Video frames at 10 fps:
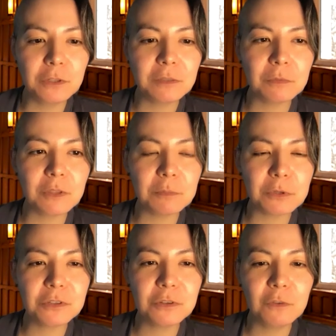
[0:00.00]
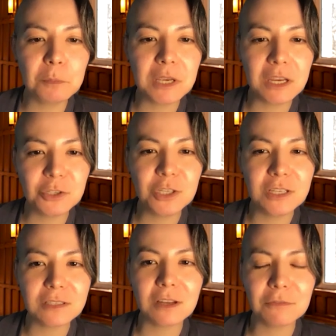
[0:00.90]
in the pursuit of a PhD
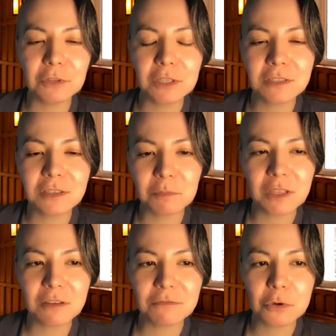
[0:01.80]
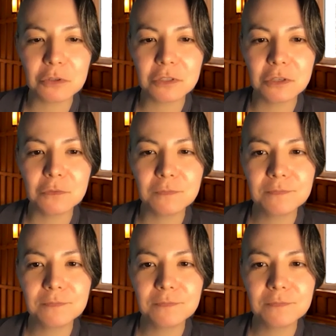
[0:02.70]
is definitely something that folks do.